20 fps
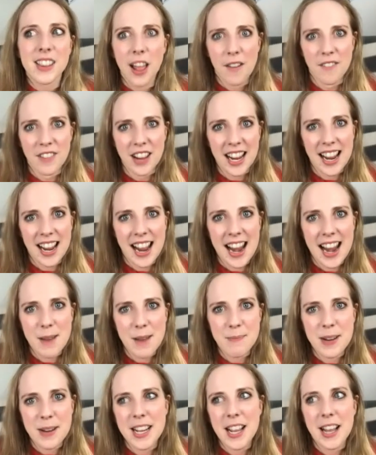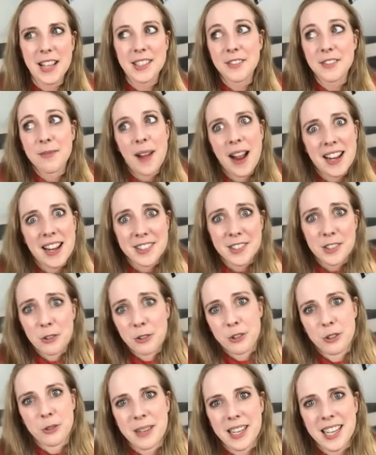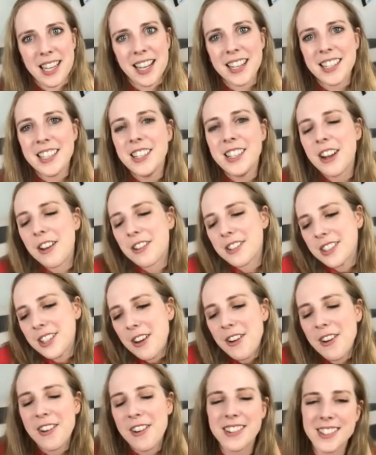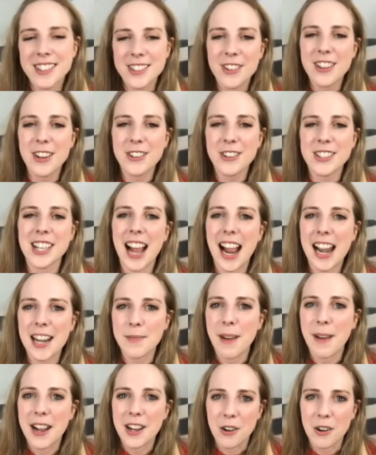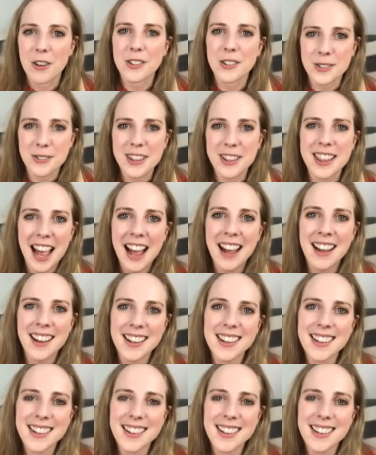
love it because of my social media, you know, so those are kind of my goals with that.